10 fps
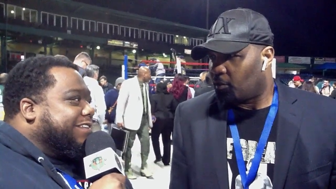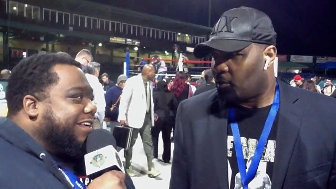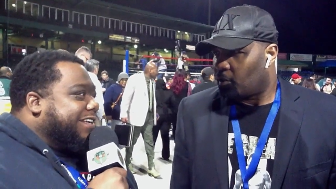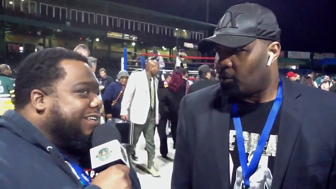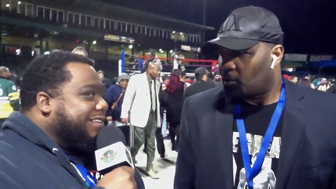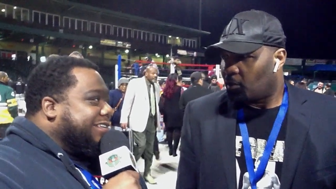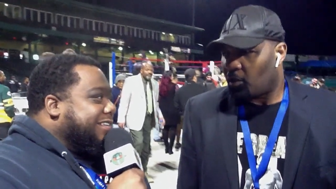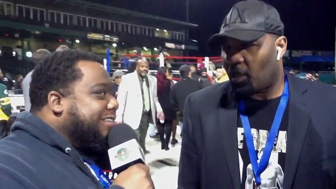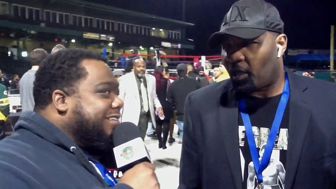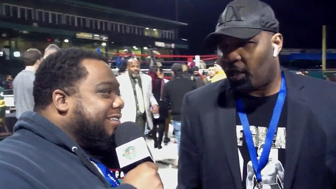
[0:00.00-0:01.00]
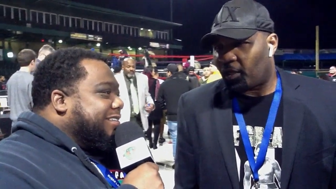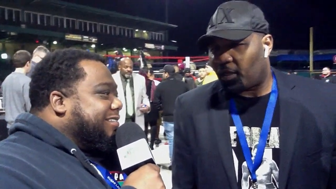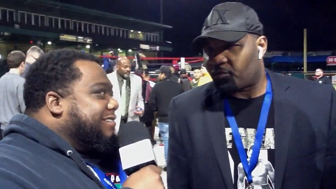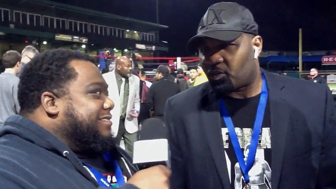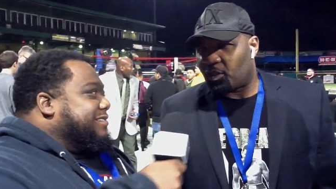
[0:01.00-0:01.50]
Speaker 1: today? Yeah,
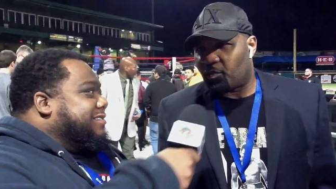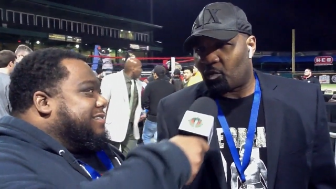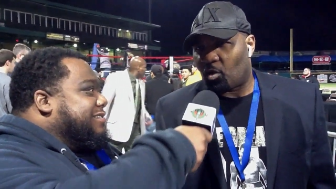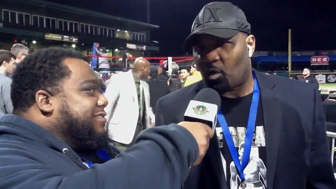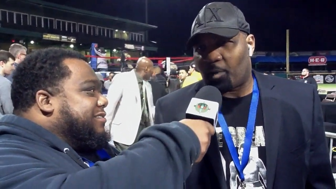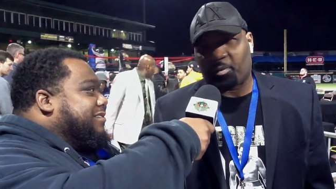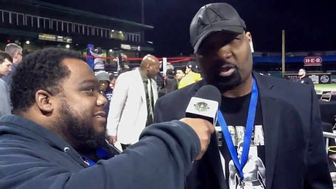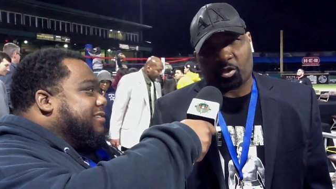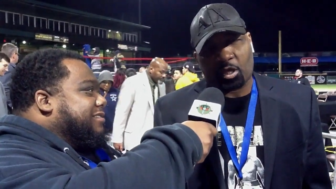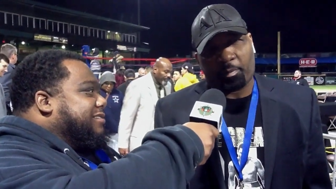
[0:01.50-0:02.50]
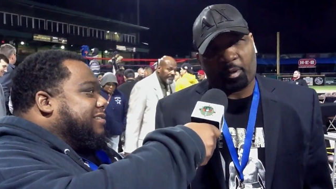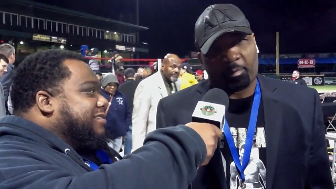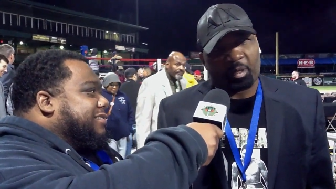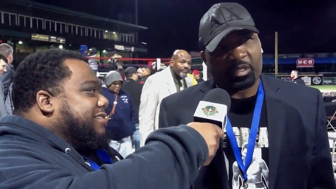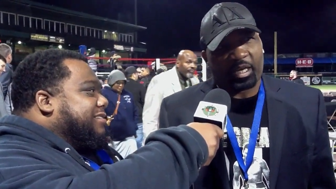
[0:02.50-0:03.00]
I've seen, I missed a couple of
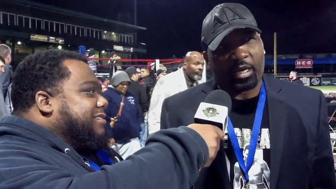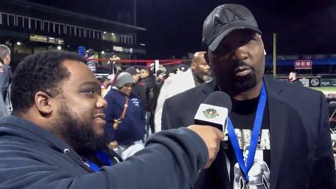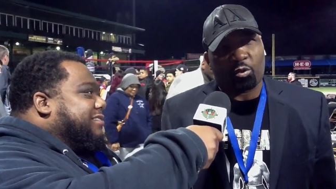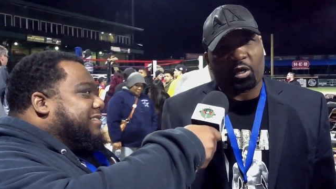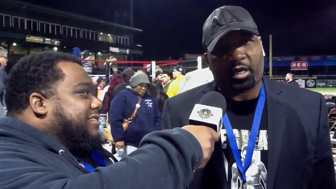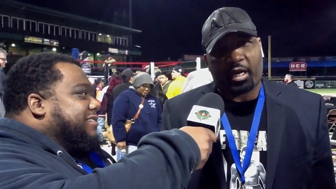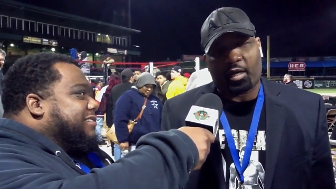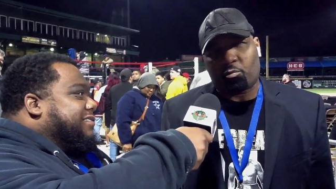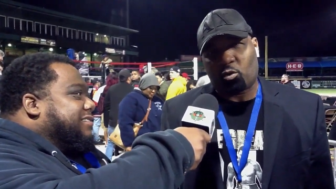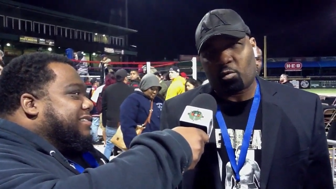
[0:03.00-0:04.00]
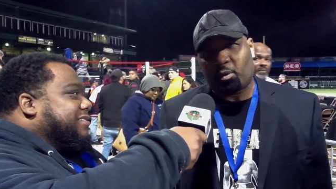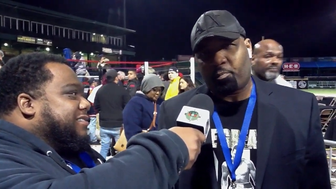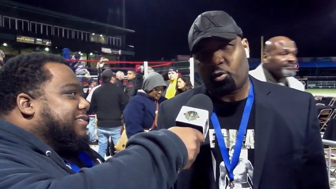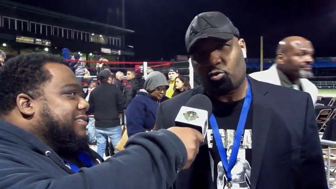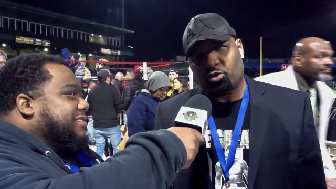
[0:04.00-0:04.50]
them because I had one guy, one of
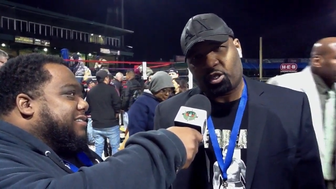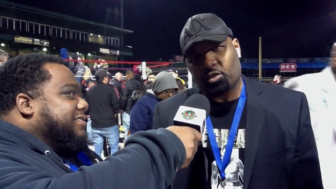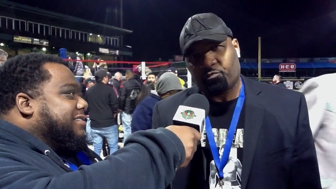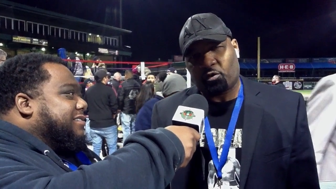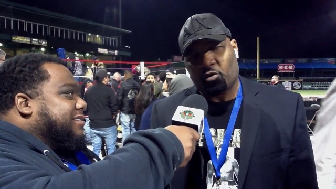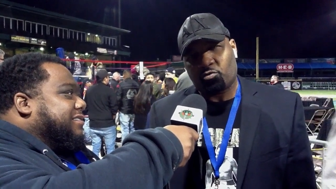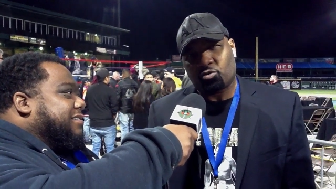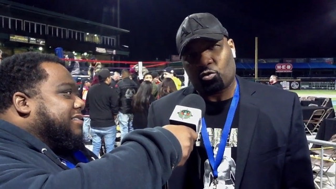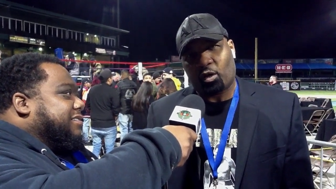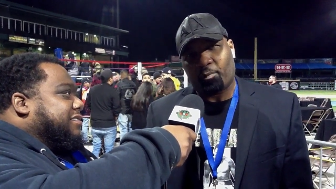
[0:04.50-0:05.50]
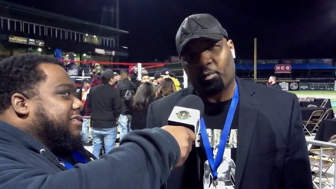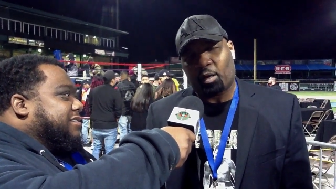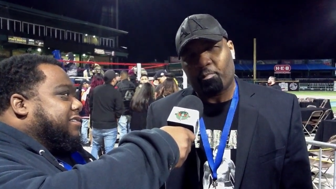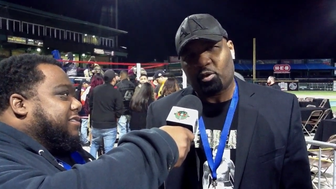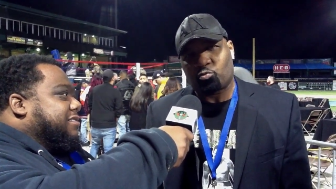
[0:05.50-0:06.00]
my proteges fought, so
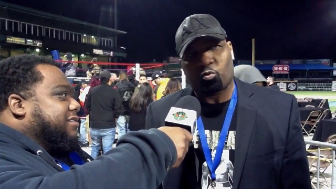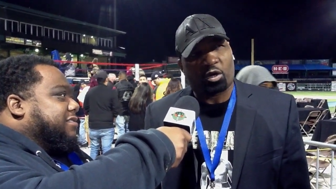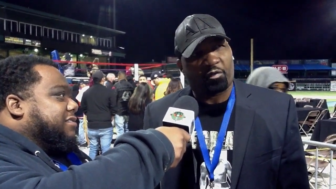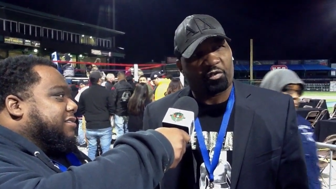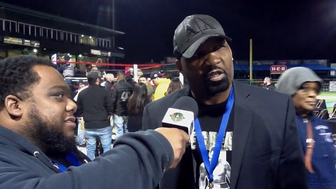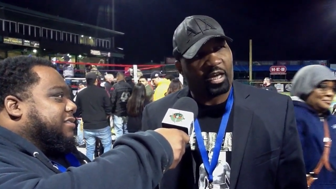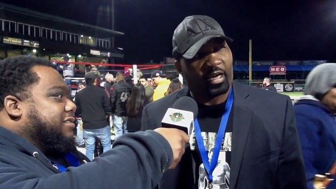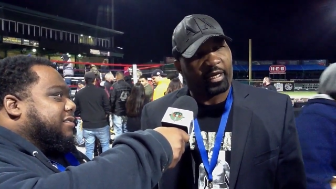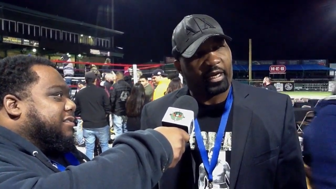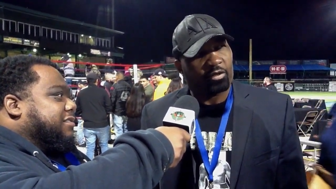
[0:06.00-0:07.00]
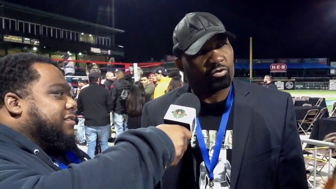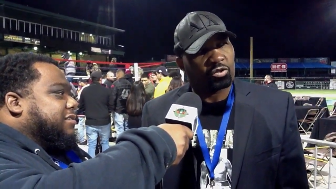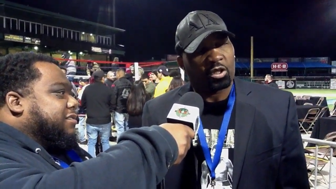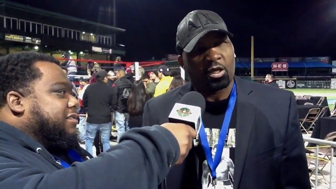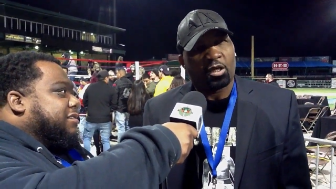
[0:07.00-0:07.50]
I missed one of the
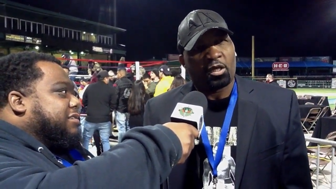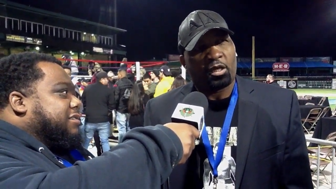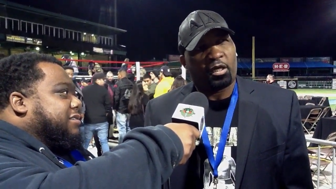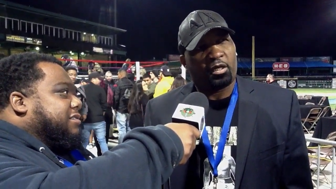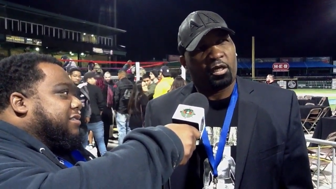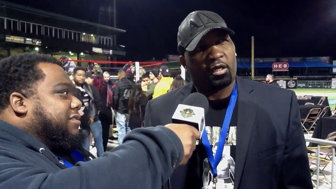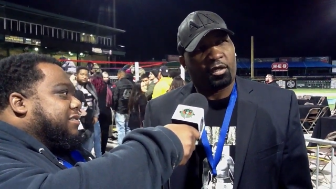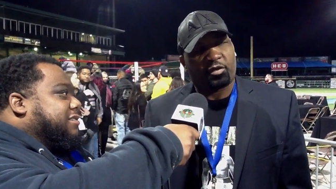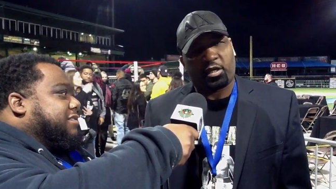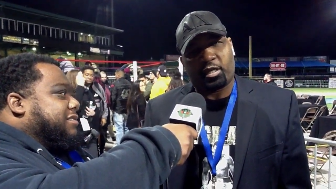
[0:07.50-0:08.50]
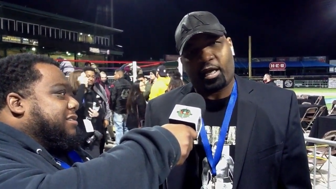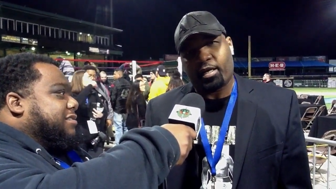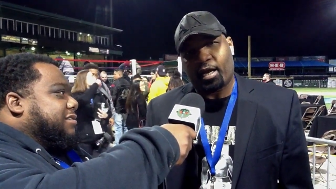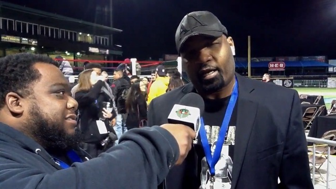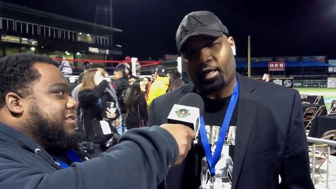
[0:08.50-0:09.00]
knockouts, and I think that
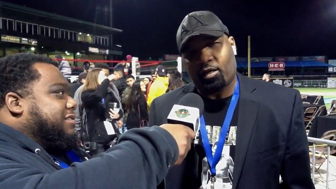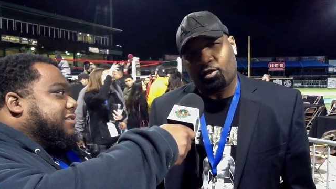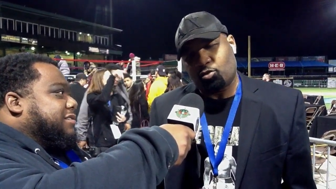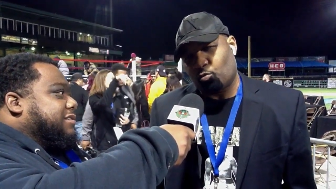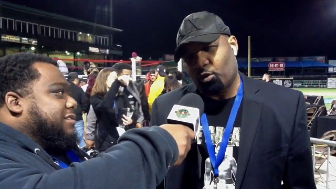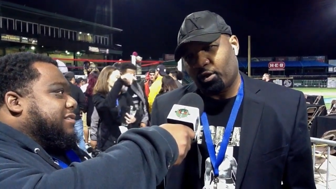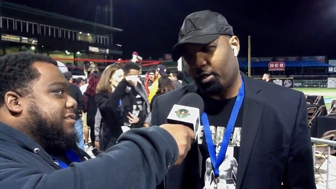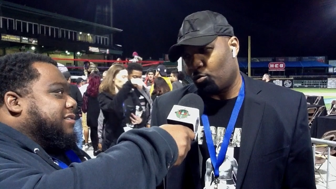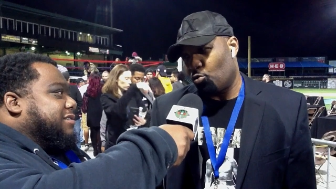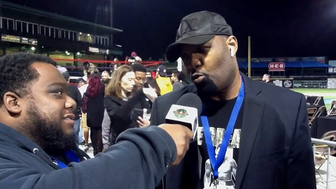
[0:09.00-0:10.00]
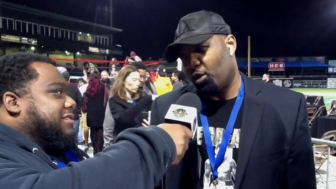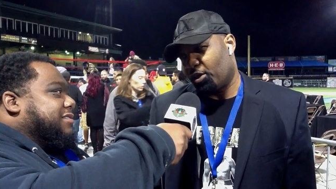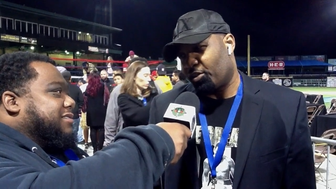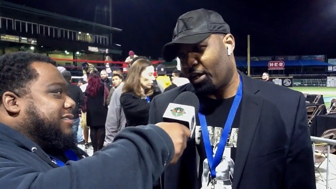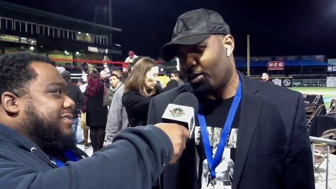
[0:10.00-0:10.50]
knockout is the one who
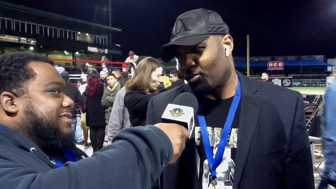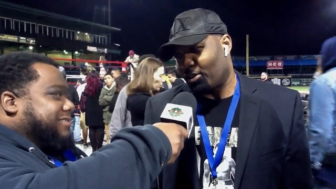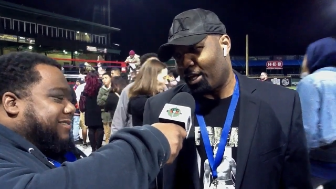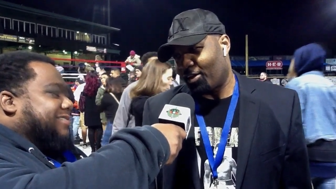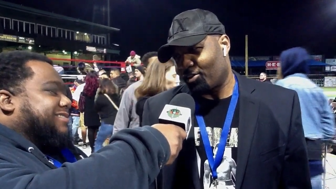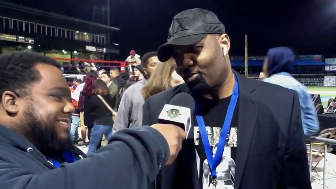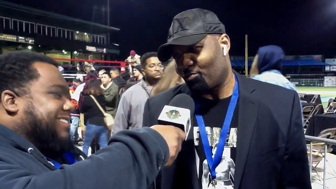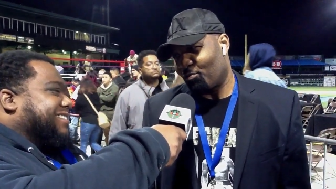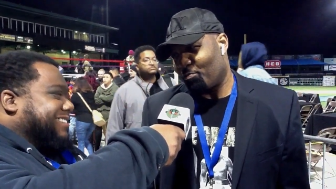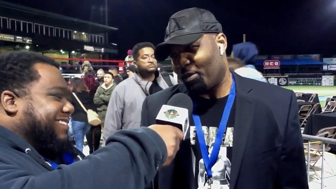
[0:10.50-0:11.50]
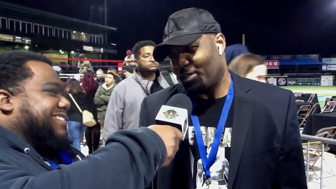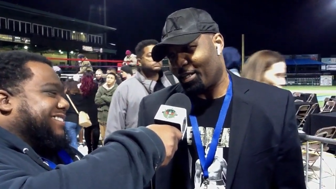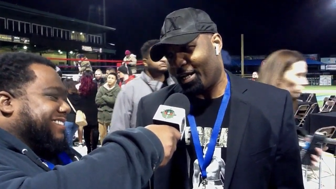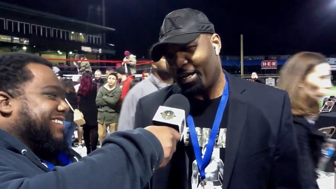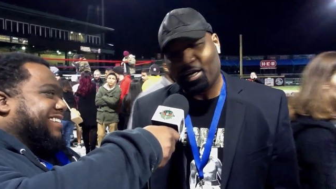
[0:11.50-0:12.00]
won the $1,000, best
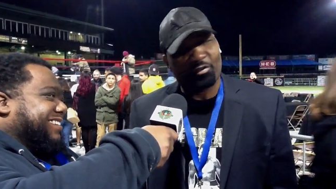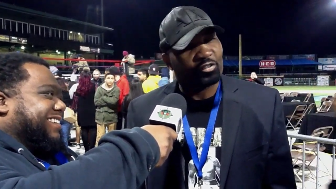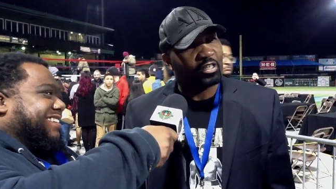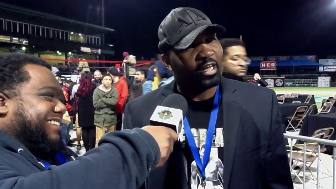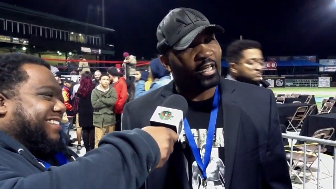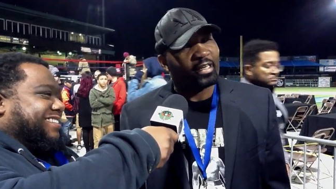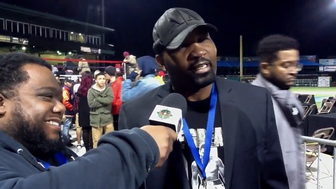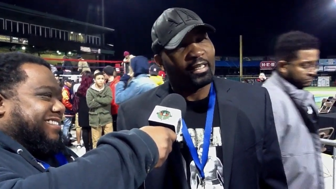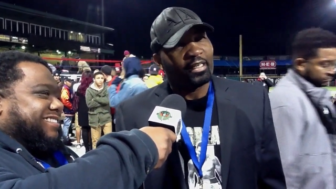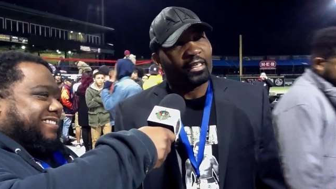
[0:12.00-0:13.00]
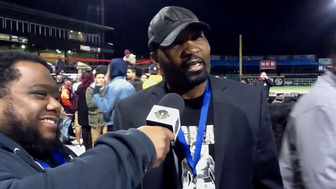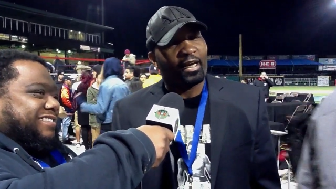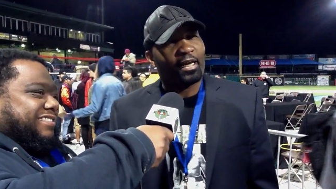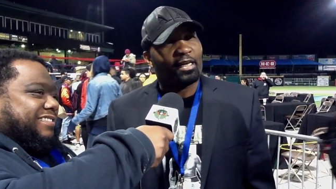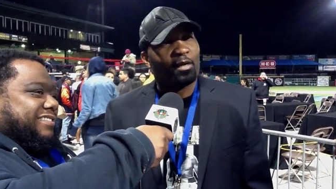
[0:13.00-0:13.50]
knockout of the night, and
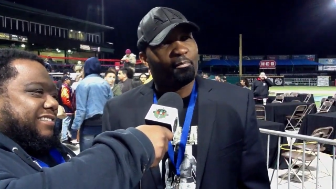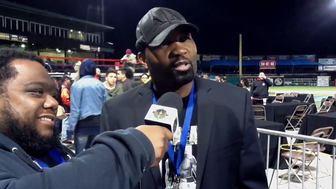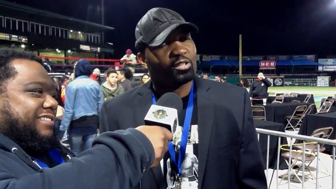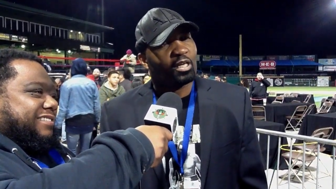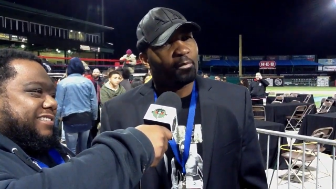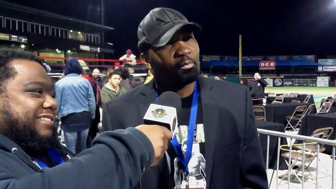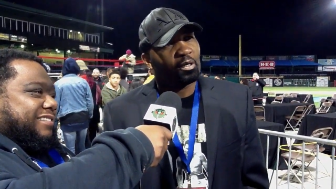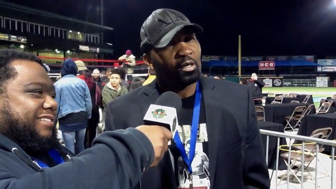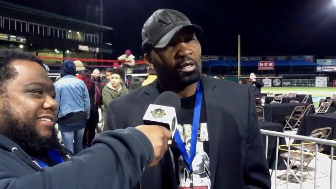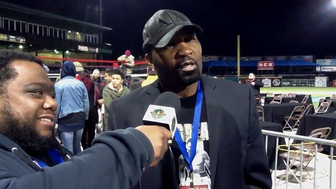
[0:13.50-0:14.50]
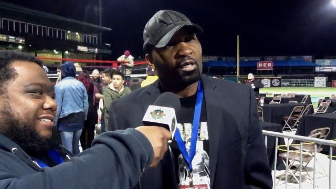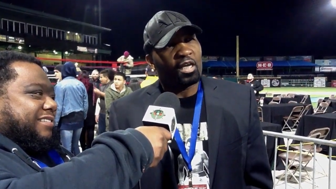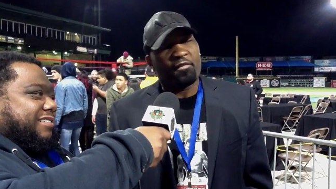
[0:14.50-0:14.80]
I hate I missed that, but